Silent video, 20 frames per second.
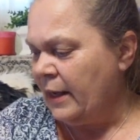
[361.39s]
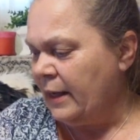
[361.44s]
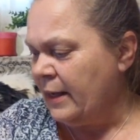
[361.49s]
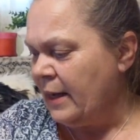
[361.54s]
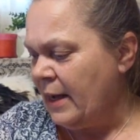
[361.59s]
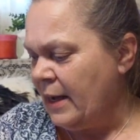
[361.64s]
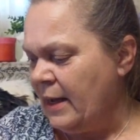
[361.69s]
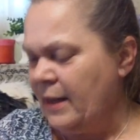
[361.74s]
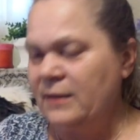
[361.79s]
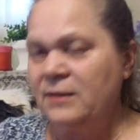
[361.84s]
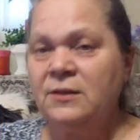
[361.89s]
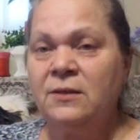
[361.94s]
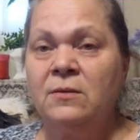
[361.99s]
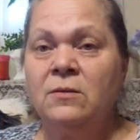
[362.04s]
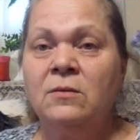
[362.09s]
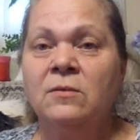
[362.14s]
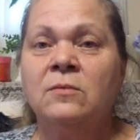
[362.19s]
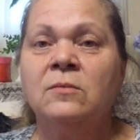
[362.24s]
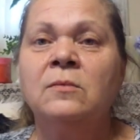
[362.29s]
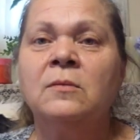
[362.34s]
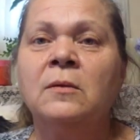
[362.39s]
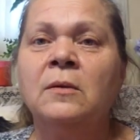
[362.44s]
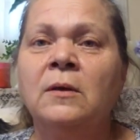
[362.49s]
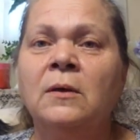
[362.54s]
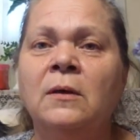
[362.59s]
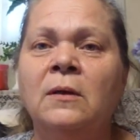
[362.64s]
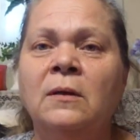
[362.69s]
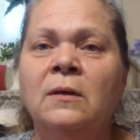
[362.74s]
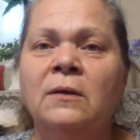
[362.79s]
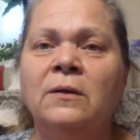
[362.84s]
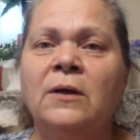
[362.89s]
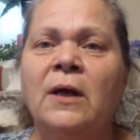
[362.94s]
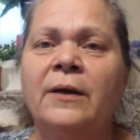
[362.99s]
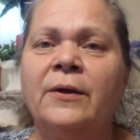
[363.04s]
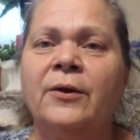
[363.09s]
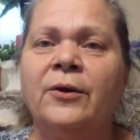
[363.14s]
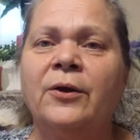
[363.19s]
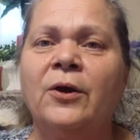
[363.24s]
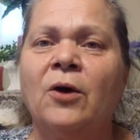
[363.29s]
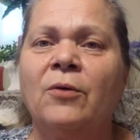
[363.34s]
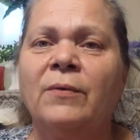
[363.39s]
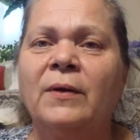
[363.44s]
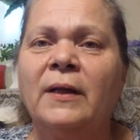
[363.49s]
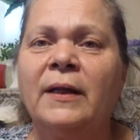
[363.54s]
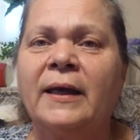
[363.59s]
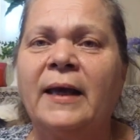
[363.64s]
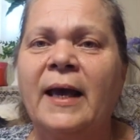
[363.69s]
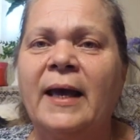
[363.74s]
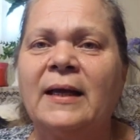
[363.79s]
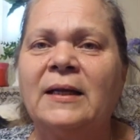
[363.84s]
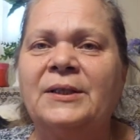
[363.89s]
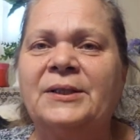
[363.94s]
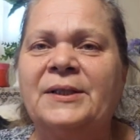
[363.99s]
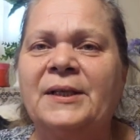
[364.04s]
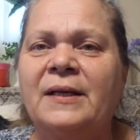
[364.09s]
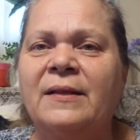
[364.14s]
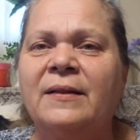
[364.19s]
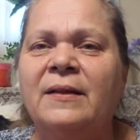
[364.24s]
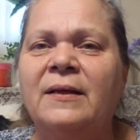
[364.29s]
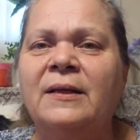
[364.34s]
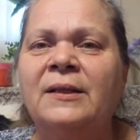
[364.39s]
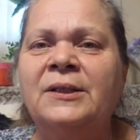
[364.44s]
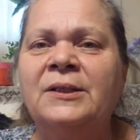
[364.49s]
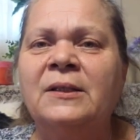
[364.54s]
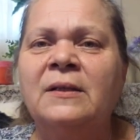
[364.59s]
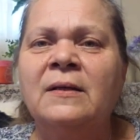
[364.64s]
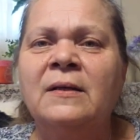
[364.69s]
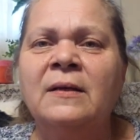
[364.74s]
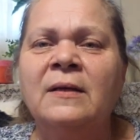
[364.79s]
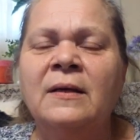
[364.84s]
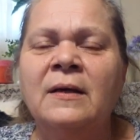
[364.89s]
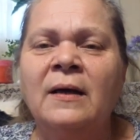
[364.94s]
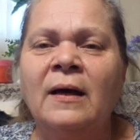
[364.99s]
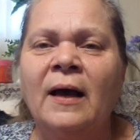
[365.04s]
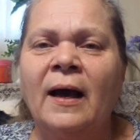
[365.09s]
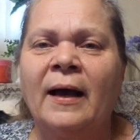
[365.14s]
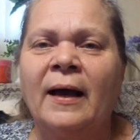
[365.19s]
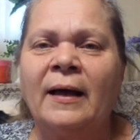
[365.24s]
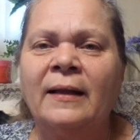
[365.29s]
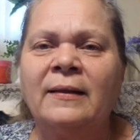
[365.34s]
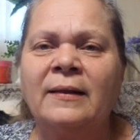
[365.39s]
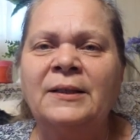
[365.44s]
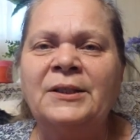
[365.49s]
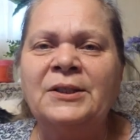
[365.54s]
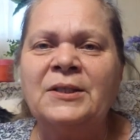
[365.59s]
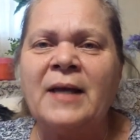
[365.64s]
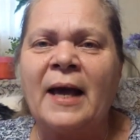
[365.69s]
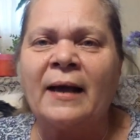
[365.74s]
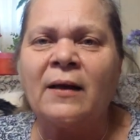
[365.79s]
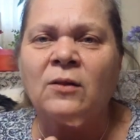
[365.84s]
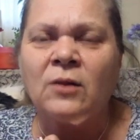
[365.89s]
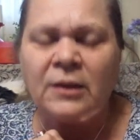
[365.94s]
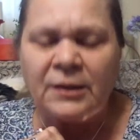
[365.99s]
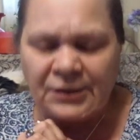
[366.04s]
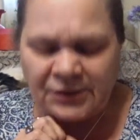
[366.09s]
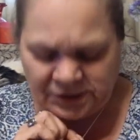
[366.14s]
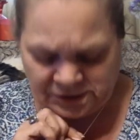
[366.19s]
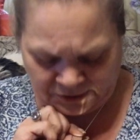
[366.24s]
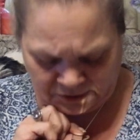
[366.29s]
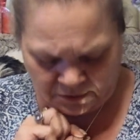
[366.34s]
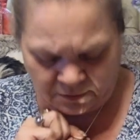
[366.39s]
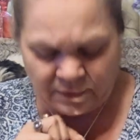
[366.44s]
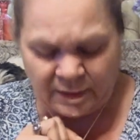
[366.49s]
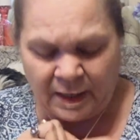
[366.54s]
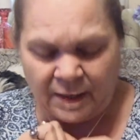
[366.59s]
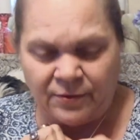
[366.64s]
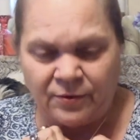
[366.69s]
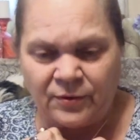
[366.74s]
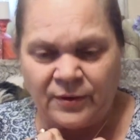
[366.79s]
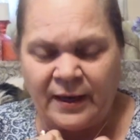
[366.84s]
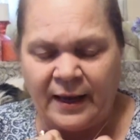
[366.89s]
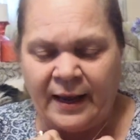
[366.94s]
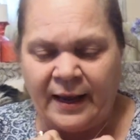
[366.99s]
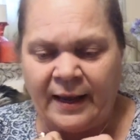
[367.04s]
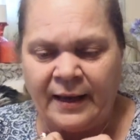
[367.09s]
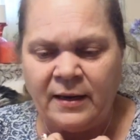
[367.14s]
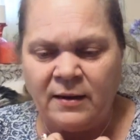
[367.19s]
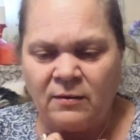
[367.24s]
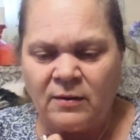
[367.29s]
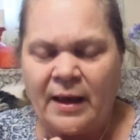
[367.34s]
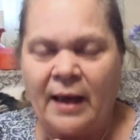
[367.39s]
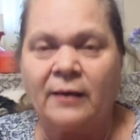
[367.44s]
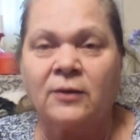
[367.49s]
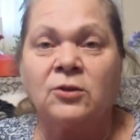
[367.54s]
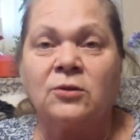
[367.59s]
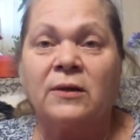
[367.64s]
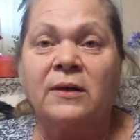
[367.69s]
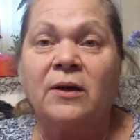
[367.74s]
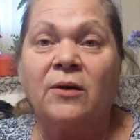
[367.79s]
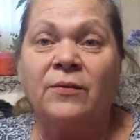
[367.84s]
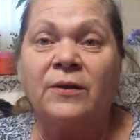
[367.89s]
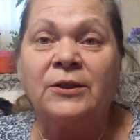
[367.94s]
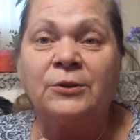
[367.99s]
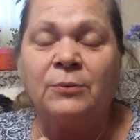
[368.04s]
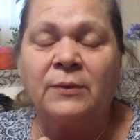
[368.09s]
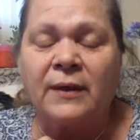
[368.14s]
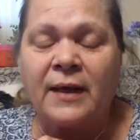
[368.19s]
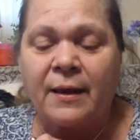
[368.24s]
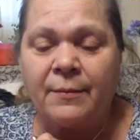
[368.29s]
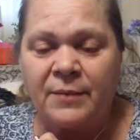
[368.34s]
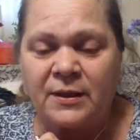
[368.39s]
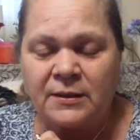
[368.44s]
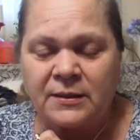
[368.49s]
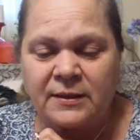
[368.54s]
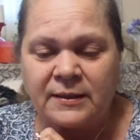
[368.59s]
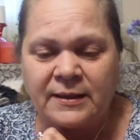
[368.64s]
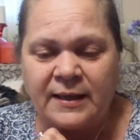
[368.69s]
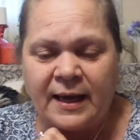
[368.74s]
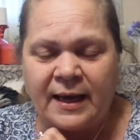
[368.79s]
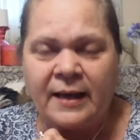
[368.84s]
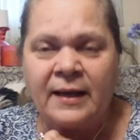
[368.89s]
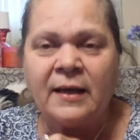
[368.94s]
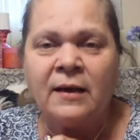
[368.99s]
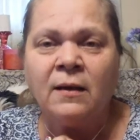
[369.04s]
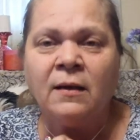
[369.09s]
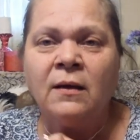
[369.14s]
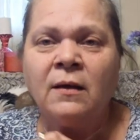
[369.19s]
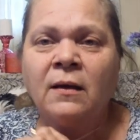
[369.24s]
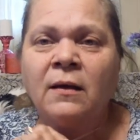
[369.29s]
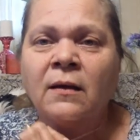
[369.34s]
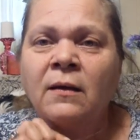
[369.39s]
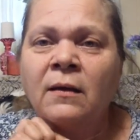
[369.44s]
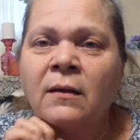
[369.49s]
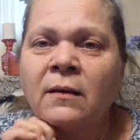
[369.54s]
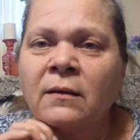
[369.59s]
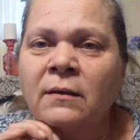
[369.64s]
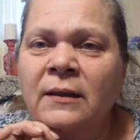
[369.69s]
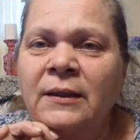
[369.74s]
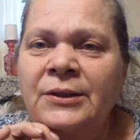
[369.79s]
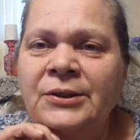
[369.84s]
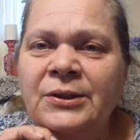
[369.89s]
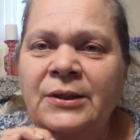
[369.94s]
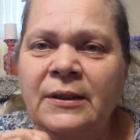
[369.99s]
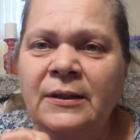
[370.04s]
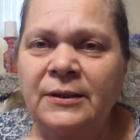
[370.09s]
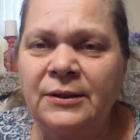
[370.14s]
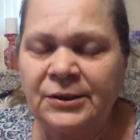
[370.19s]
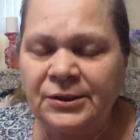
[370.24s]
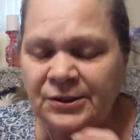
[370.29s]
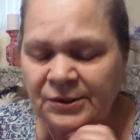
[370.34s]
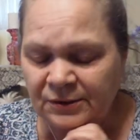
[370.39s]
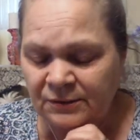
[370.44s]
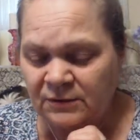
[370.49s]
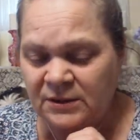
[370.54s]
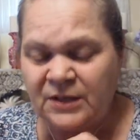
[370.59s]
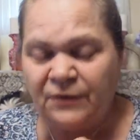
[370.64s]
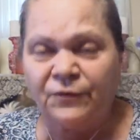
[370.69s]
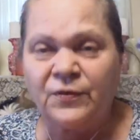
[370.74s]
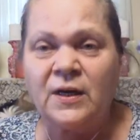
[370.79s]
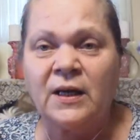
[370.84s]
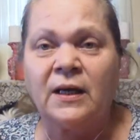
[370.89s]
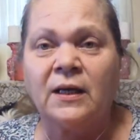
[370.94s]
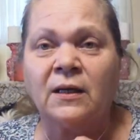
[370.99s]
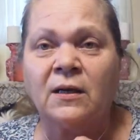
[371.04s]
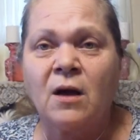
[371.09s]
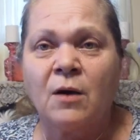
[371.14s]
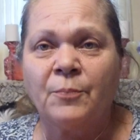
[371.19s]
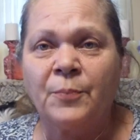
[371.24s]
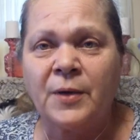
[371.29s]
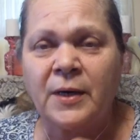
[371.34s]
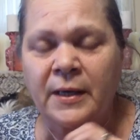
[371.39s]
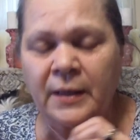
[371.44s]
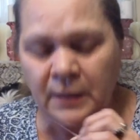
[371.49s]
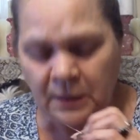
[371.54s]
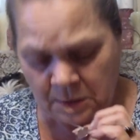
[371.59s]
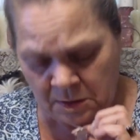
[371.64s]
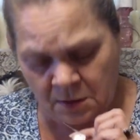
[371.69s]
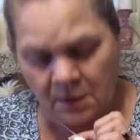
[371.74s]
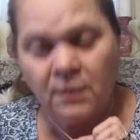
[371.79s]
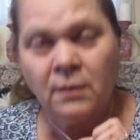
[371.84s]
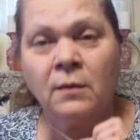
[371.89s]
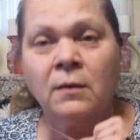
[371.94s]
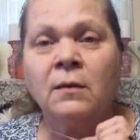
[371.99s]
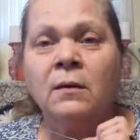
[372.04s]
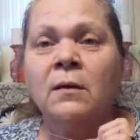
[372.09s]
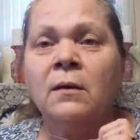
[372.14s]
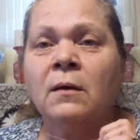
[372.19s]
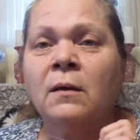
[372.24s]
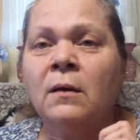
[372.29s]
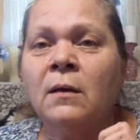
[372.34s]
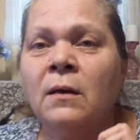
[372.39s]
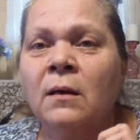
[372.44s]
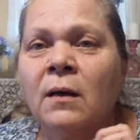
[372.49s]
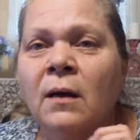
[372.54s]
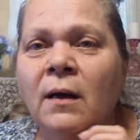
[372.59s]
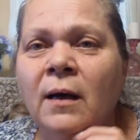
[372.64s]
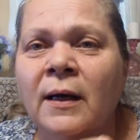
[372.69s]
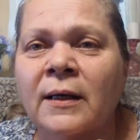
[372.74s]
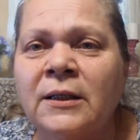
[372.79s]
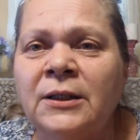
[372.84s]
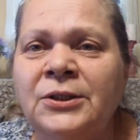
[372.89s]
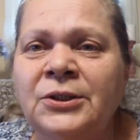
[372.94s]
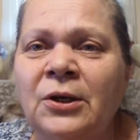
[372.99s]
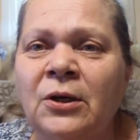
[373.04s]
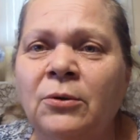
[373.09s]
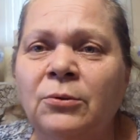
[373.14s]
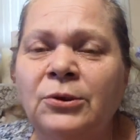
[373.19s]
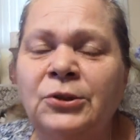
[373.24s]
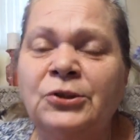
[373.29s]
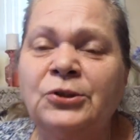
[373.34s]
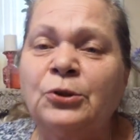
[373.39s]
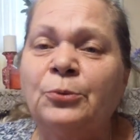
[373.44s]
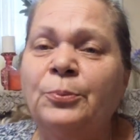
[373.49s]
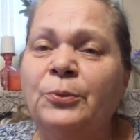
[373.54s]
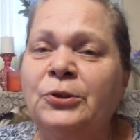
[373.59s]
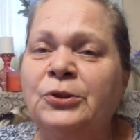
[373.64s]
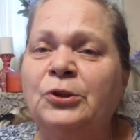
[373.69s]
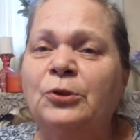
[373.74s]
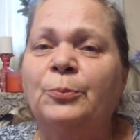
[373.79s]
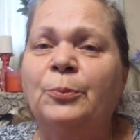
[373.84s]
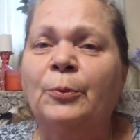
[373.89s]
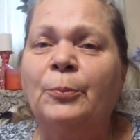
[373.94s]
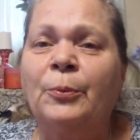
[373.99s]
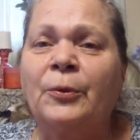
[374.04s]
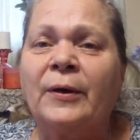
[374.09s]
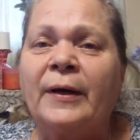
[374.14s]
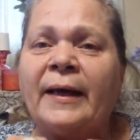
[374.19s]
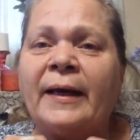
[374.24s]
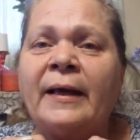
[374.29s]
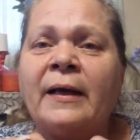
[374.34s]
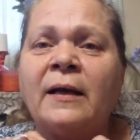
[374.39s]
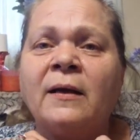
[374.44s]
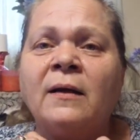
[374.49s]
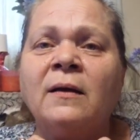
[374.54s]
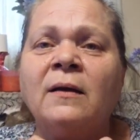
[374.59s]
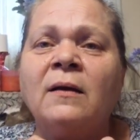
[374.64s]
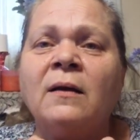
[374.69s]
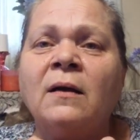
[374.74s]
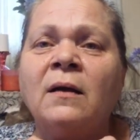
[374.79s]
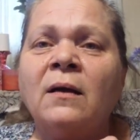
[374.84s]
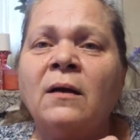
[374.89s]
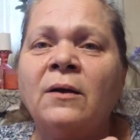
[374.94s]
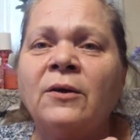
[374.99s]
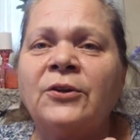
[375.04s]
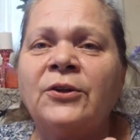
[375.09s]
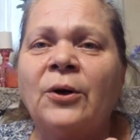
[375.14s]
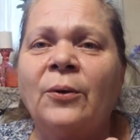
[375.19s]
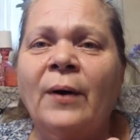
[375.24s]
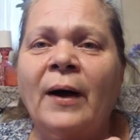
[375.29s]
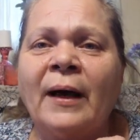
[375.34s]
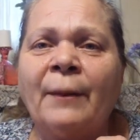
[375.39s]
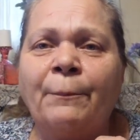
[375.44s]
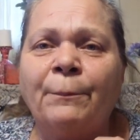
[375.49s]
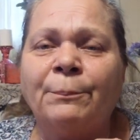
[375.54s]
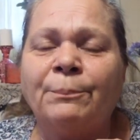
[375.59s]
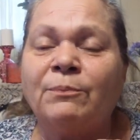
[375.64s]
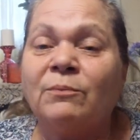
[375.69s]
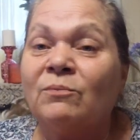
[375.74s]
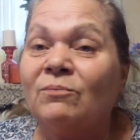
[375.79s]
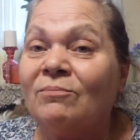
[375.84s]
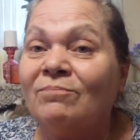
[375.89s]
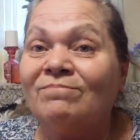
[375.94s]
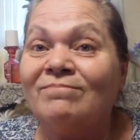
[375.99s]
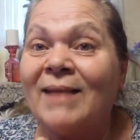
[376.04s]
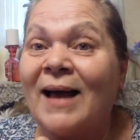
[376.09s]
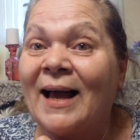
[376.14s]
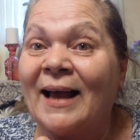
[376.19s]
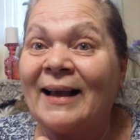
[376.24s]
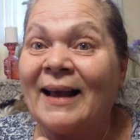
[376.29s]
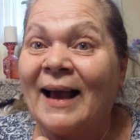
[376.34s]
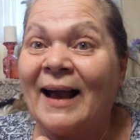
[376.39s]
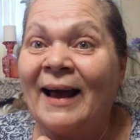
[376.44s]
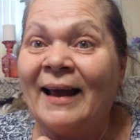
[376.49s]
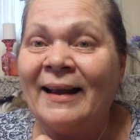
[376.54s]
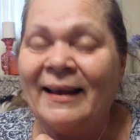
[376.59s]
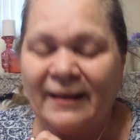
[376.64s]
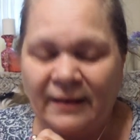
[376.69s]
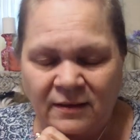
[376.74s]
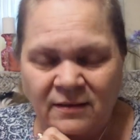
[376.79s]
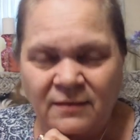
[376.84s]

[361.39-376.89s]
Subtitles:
got, I know y'all really can't see this. I got this necklace the other day. Actually, no, this one came in today. This is Tiffany & Company. I just thought it was super, super pretty. So I got it.